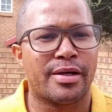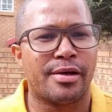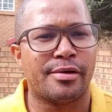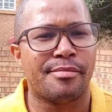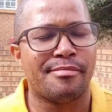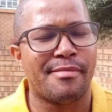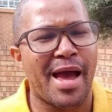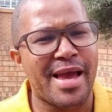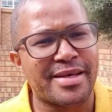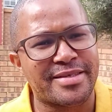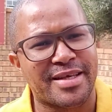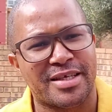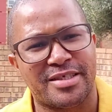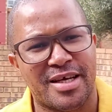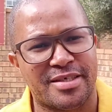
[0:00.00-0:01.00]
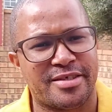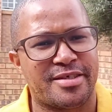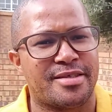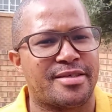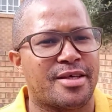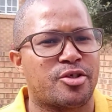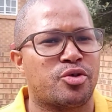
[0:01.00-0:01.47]
make
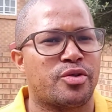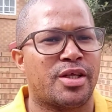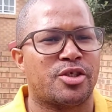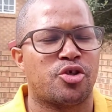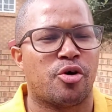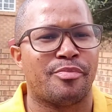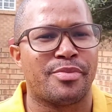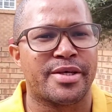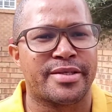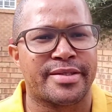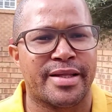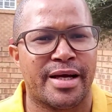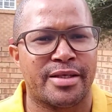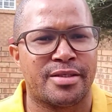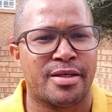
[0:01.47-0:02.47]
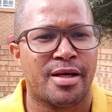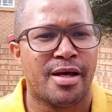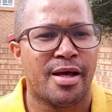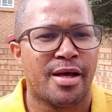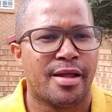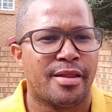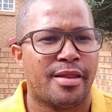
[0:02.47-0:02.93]
suggestions as to the topics that
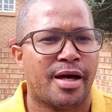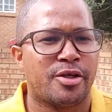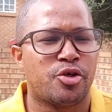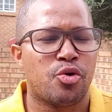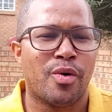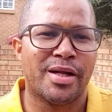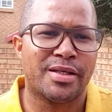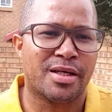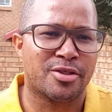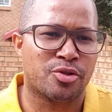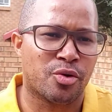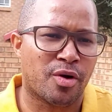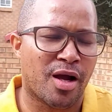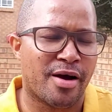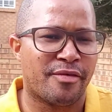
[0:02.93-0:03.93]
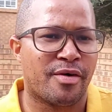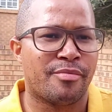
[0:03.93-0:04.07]
you want us to cover.